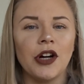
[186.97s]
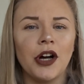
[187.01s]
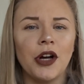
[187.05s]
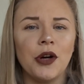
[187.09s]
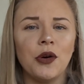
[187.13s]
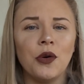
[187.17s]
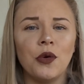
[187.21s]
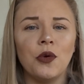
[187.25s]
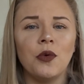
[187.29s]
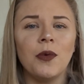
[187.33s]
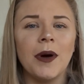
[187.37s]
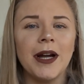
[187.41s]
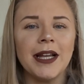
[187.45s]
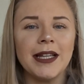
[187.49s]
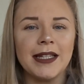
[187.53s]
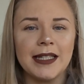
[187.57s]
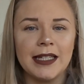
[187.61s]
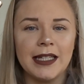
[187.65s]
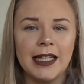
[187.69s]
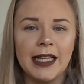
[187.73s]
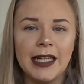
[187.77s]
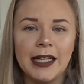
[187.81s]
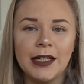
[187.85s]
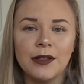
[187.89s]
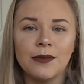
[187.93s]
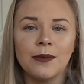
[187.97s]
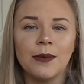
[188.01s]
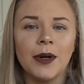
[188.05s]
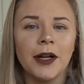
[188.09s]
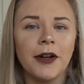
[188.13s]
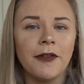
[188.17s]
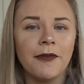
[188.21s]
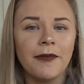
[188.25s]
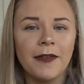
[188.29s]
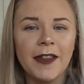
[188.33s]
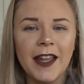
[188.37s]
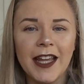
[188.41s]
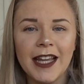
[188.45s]
I always need
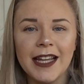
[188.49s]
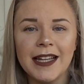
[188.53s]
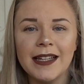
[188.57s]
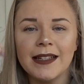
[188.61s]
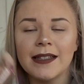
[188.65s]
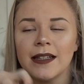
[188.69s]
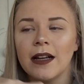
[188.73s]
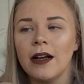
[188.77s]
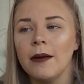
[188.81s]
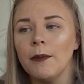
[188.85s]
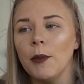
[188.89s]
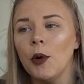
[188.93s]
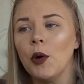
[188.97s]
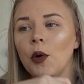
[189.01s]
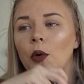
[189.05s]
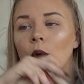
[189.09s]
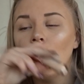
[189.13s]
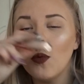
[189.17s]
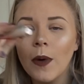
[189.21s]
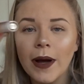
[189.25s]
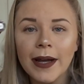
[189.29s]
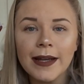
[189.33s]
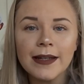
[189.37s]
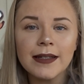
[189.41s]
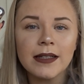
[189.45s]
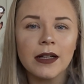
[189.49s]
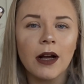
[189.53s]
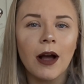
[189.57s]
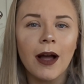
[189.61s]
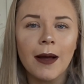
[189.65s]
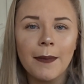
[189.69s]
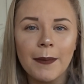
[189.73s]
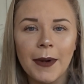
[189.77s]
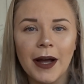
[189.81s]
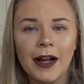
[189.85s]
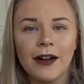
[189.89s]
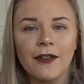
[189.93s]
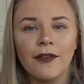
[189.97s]
one of these. I'm always
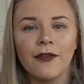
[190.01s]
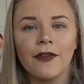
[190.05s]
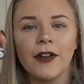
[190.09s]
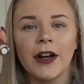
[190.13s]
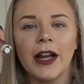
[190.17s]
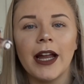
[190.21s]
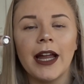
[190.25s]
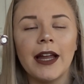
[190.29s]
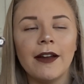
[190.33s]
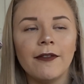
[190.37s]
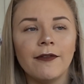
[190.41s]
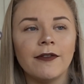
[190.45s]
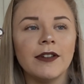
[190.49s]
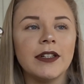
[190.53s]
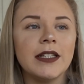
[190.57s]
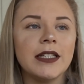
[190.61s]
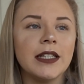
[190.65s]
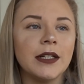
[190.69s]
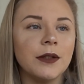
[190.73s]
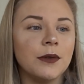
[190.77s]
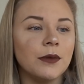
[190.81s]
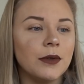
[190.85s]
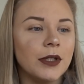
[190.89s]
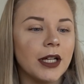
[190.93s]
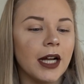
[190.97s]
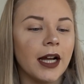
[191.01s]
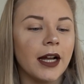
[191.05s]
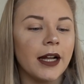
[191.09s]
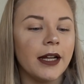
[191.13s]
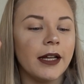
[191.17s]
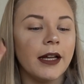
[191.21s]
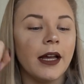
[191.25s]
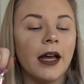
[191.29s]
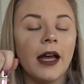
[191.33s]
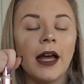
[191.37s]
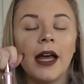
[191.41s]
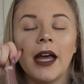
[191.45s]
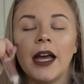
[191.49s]
going back for it every single
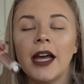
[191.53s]
day.